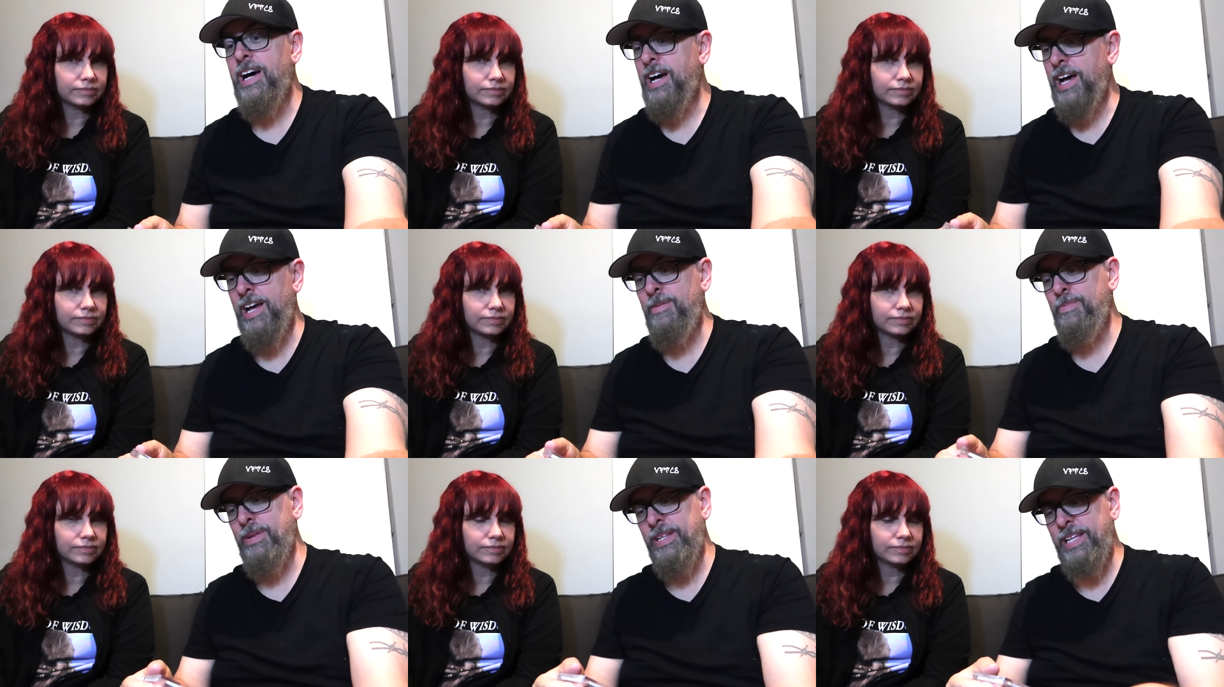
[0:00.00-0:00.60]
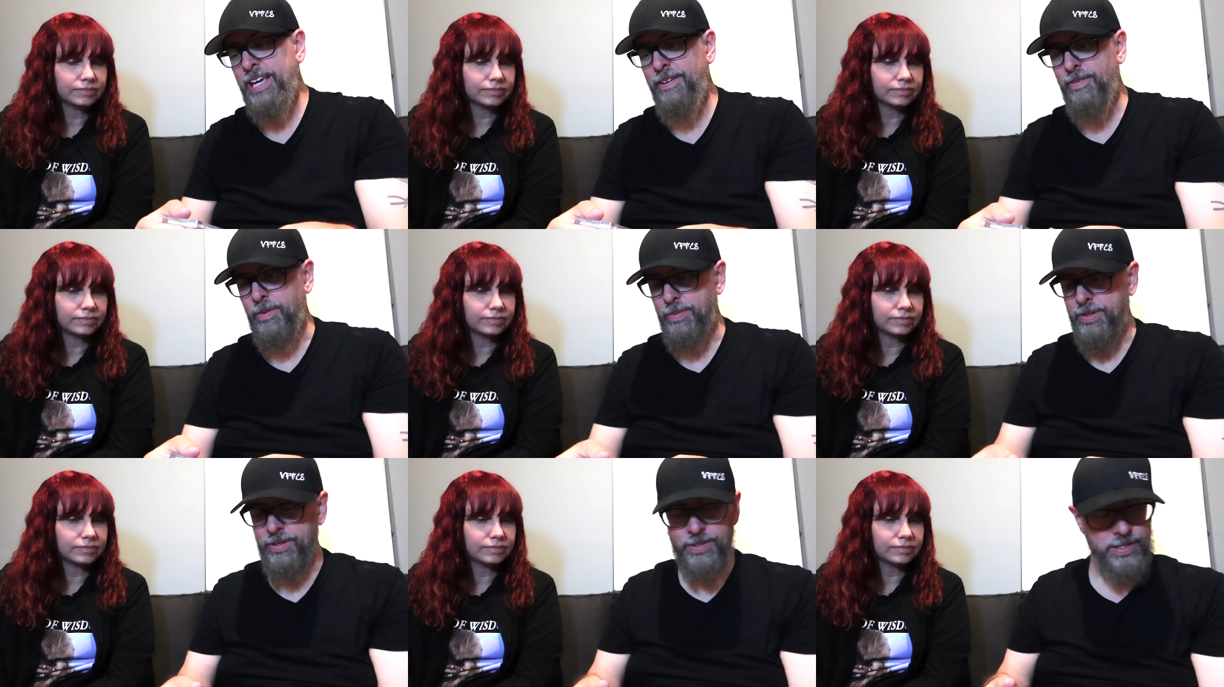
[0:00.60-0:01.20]

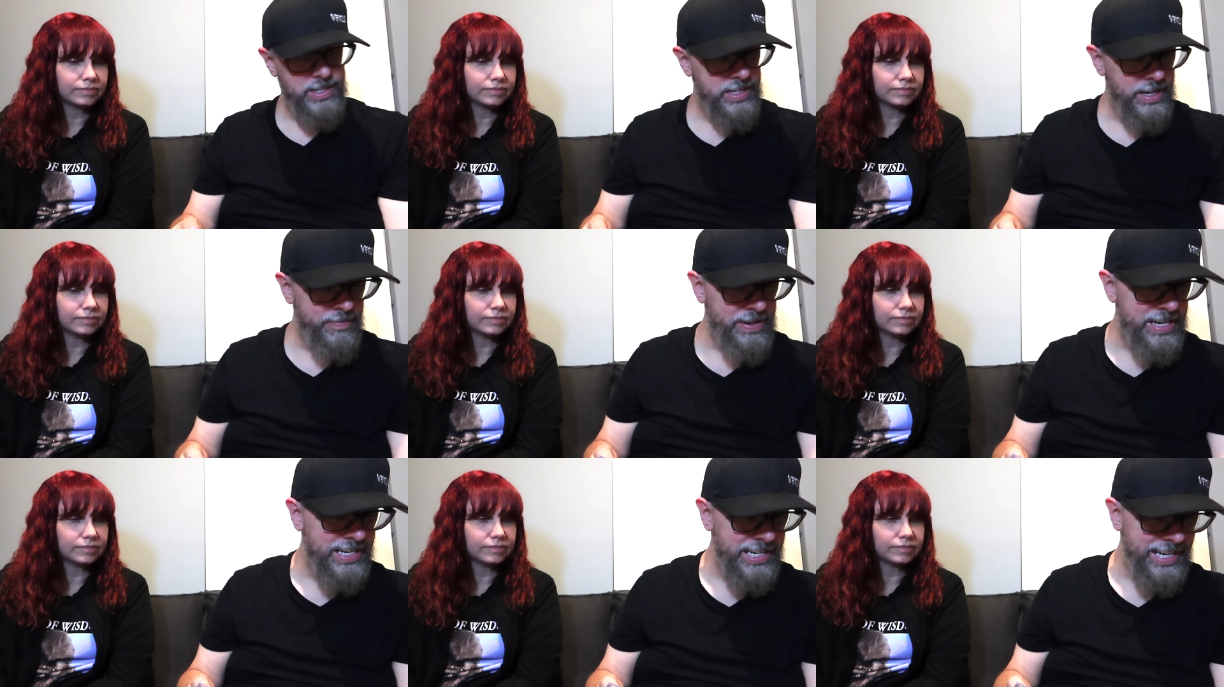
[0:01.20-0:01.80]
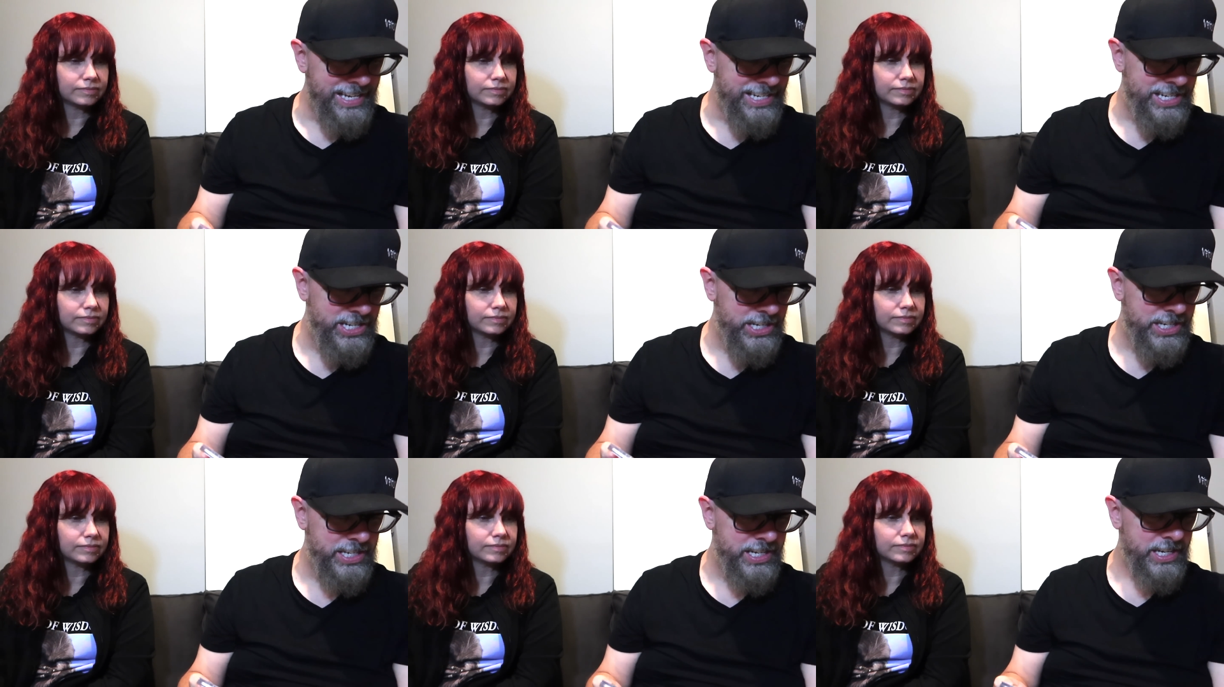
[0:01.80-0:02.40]
Speaker 1: unbelievable. I mean, it, it's
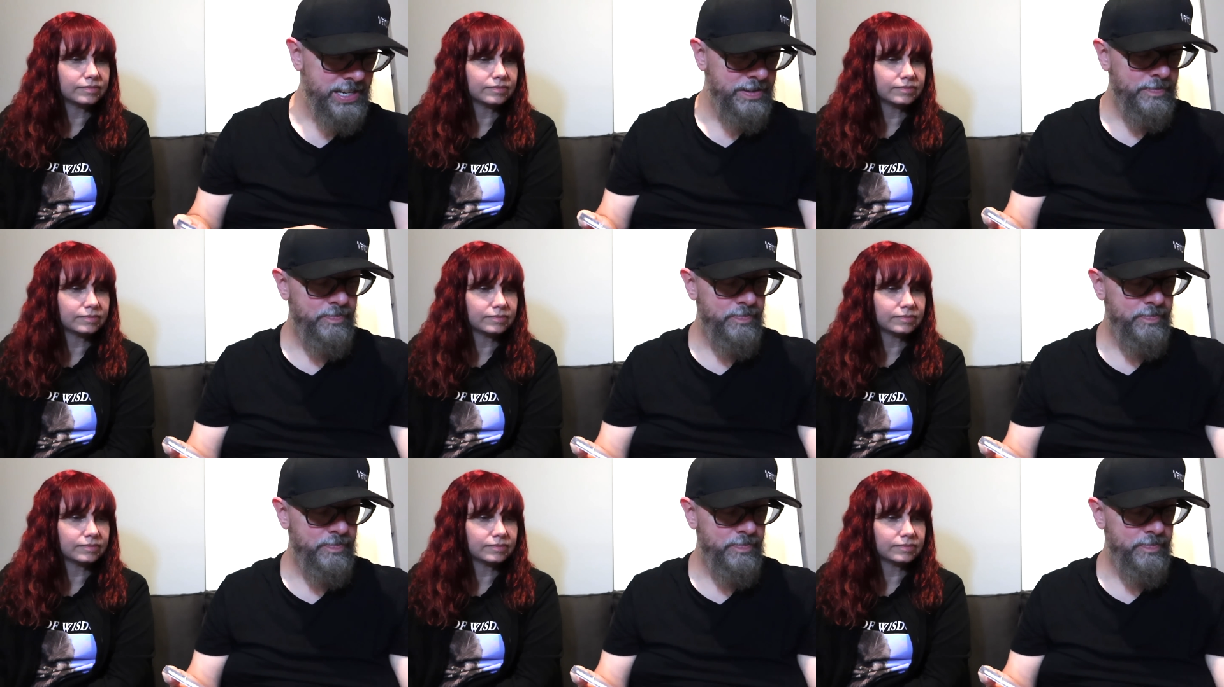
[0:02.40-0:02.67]
just